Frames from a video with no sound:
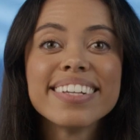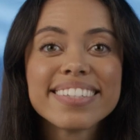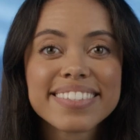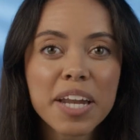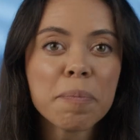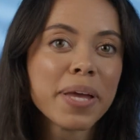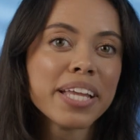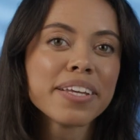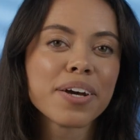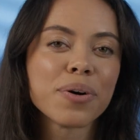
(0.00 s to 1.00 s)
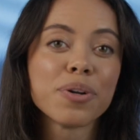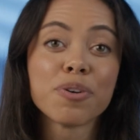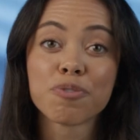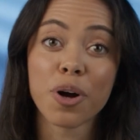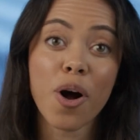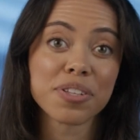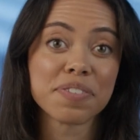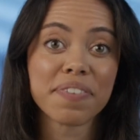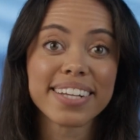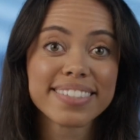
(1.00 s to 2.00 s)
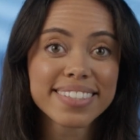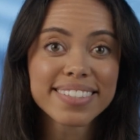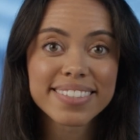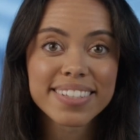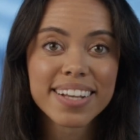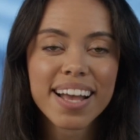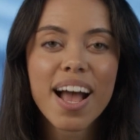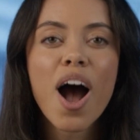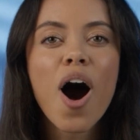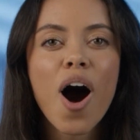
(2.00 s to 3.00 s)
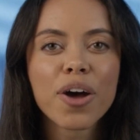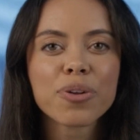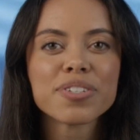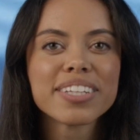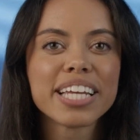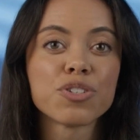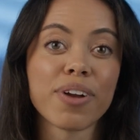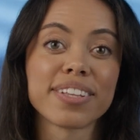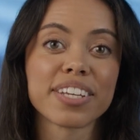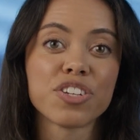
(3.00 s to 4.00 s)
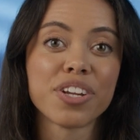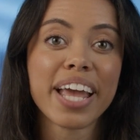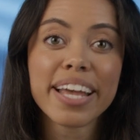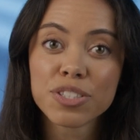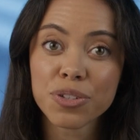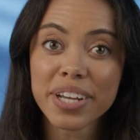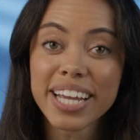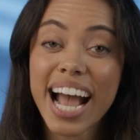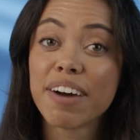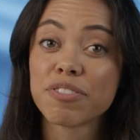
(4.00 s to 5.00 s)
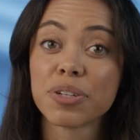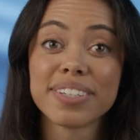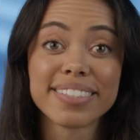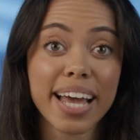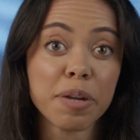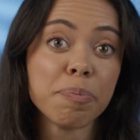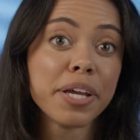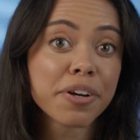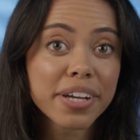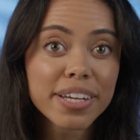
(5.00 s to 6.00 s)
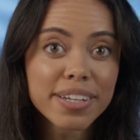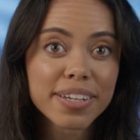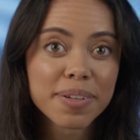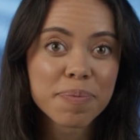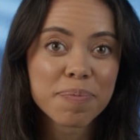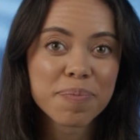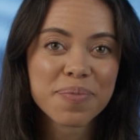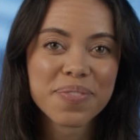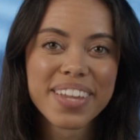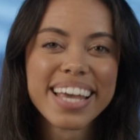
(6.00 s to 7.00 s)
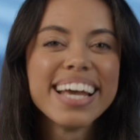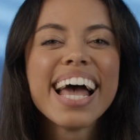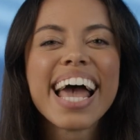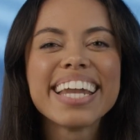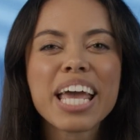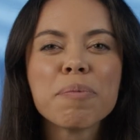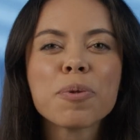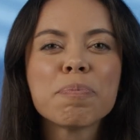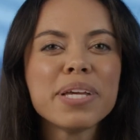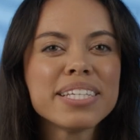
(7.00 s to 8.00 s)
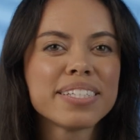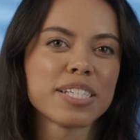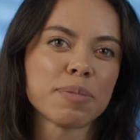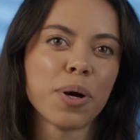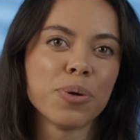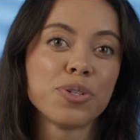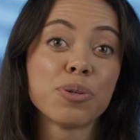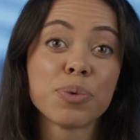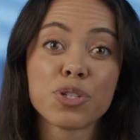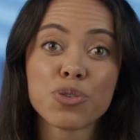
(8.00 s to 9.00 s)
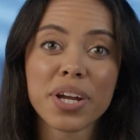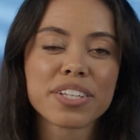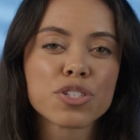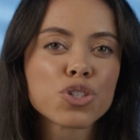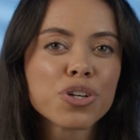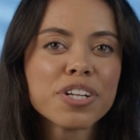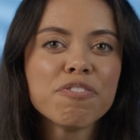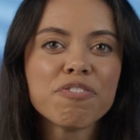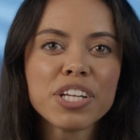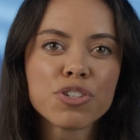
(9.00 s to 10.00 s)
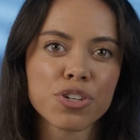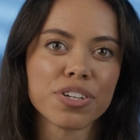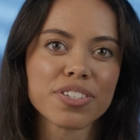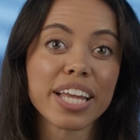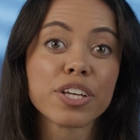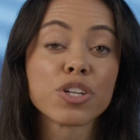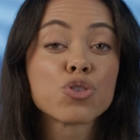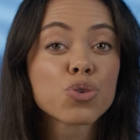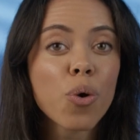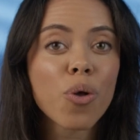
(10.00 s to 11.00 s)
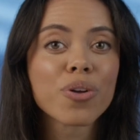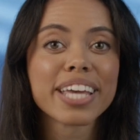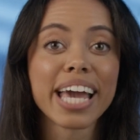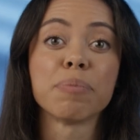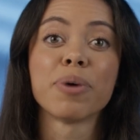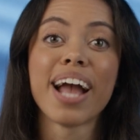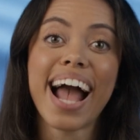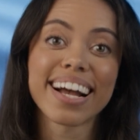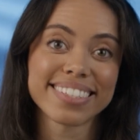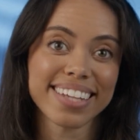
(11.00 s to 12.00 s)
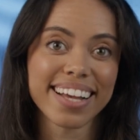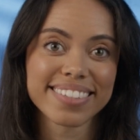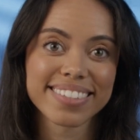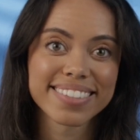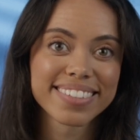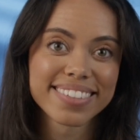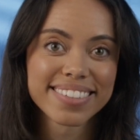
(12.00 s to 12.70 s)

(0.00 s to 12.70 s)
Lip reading: set a PIN code for all devices, auto-delete translation history after a set period, enable business mode to restrict certain features and control camera access.